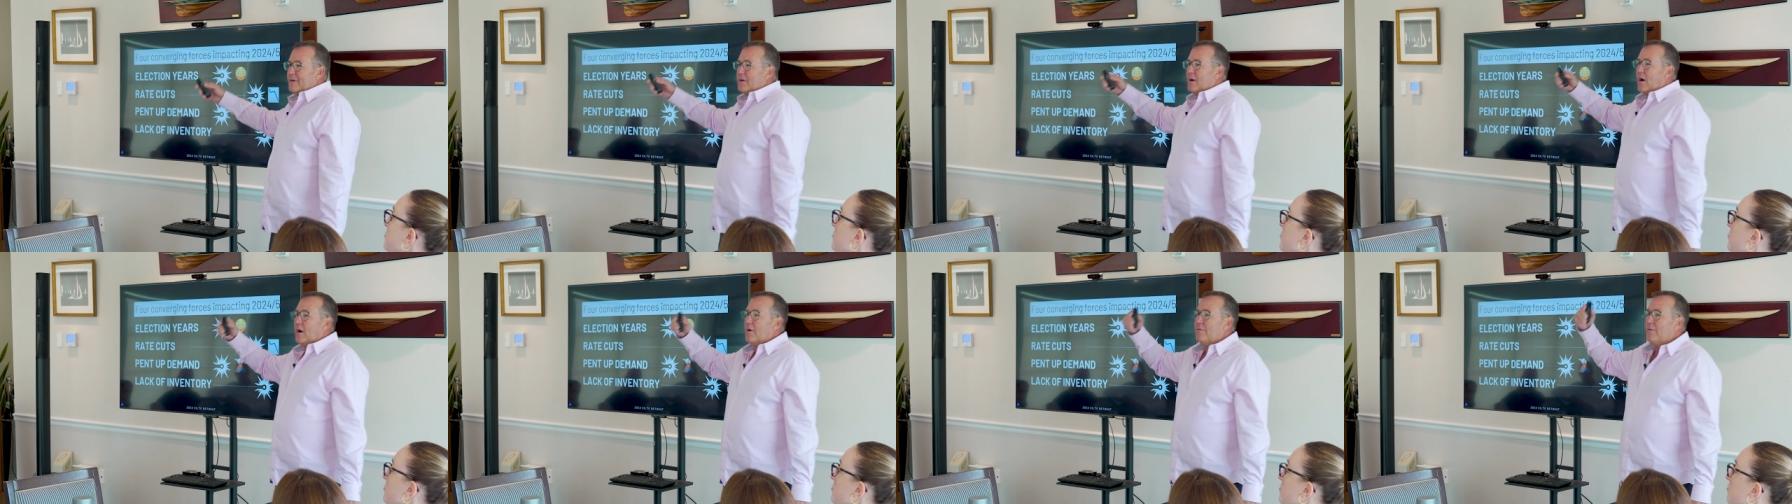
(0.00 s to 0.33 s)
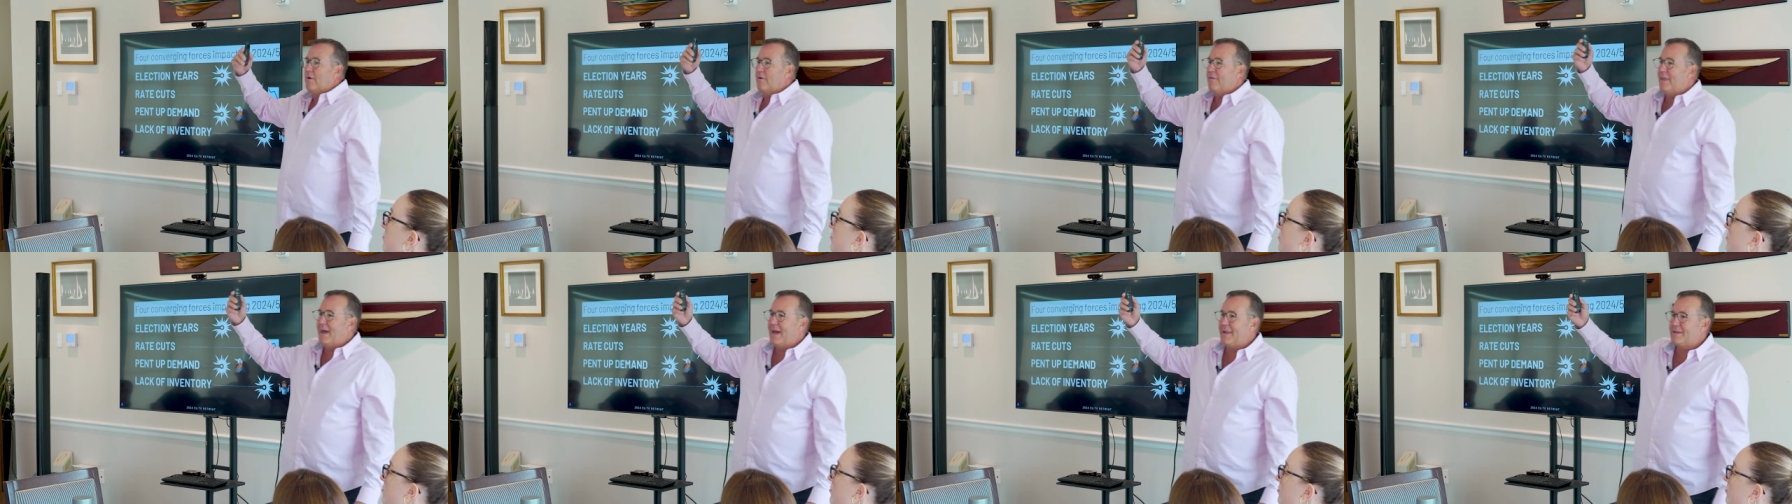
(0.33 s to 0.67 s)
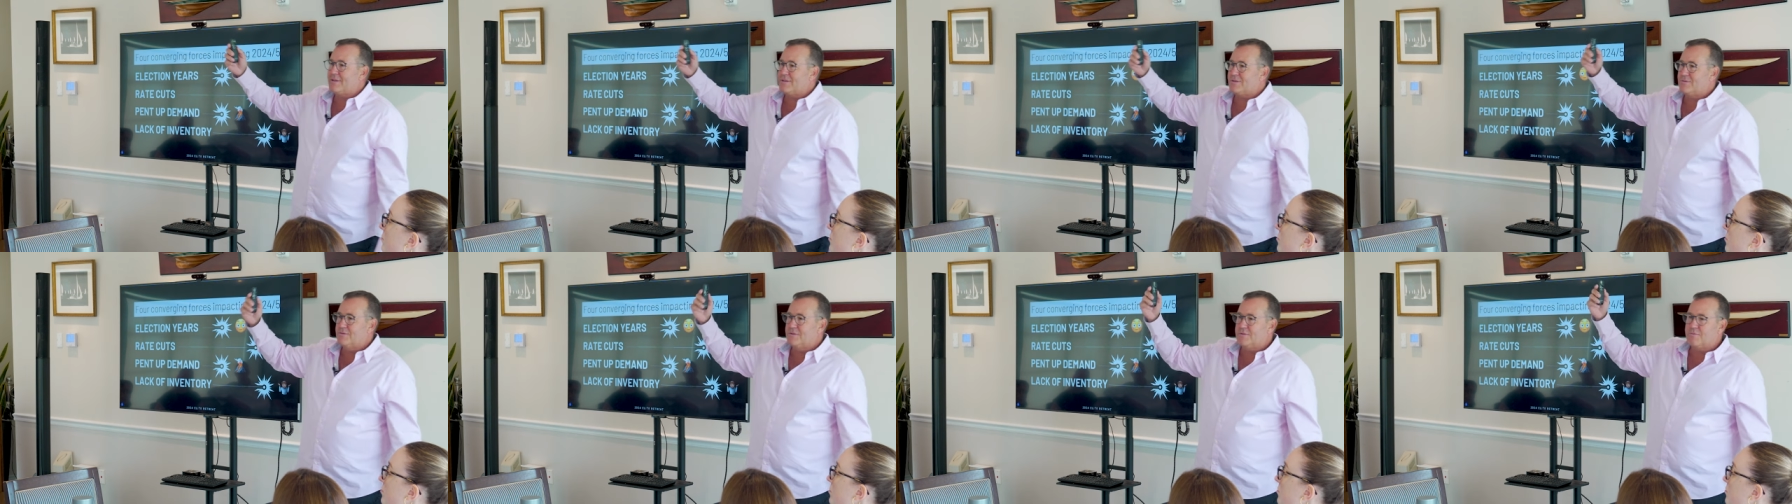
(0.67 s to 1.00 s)
We all know that.
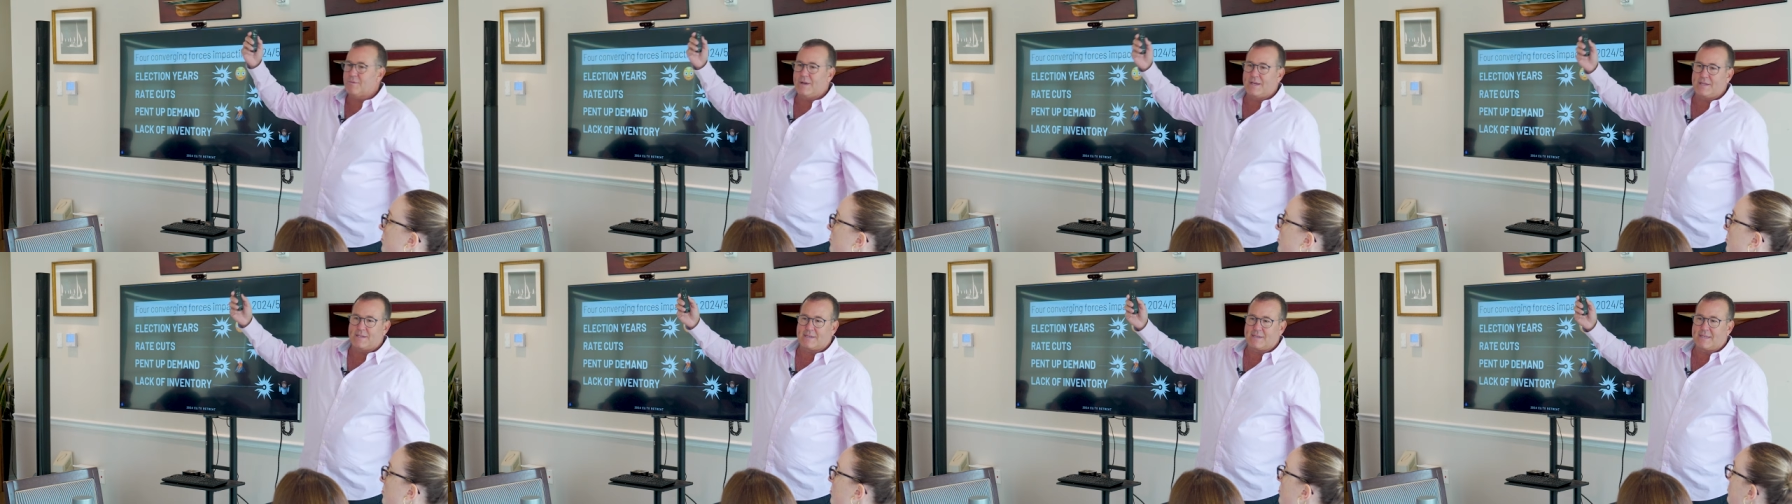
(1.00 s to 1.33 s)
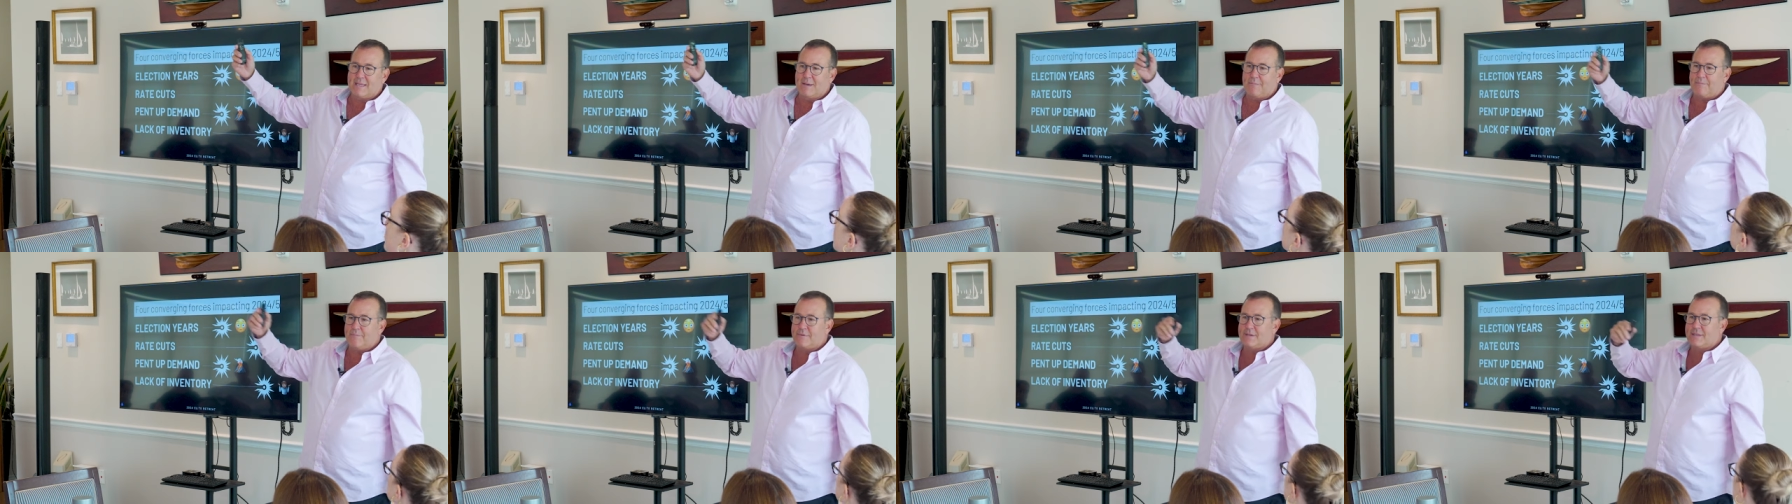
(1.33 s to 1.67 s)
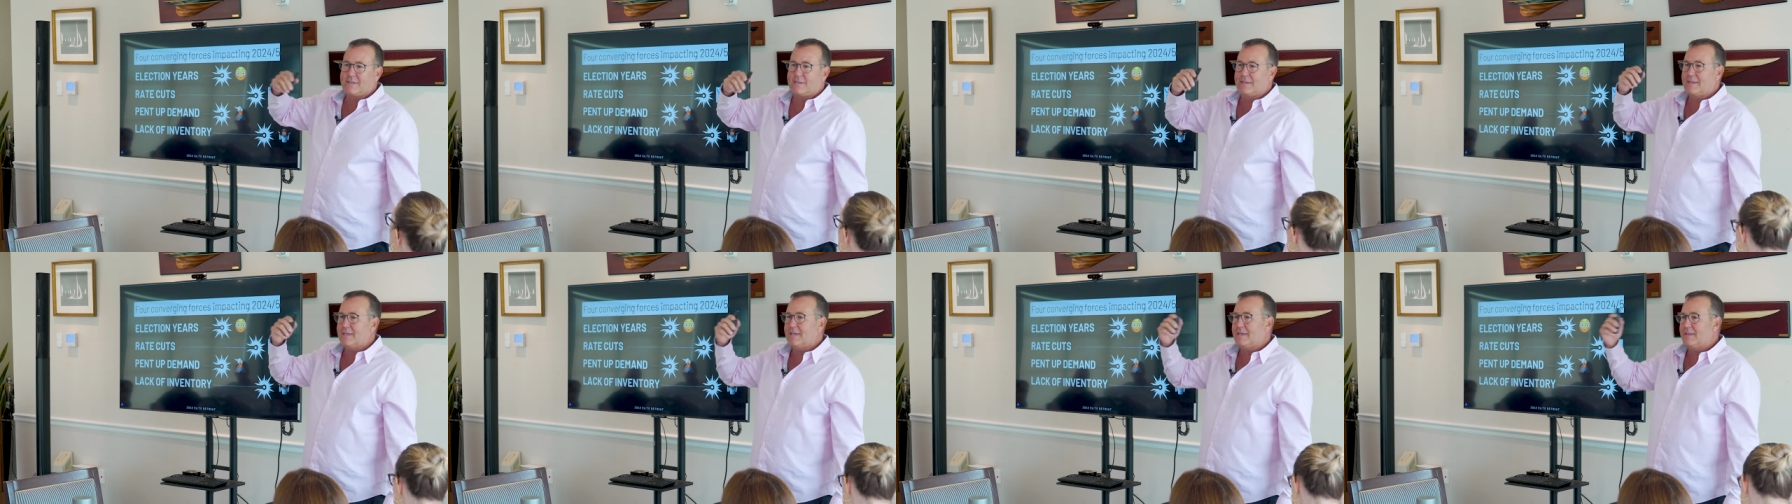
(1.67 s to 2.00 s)
As soon as rates dip, we
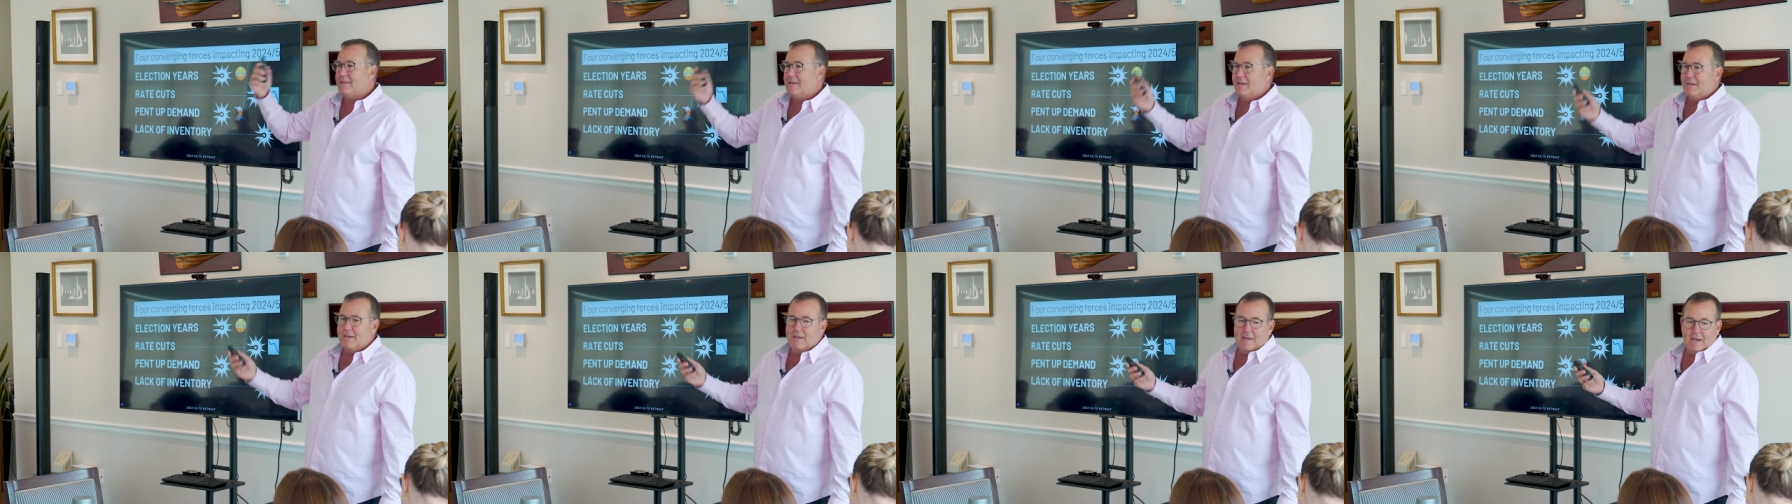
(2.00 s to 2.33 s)
see it.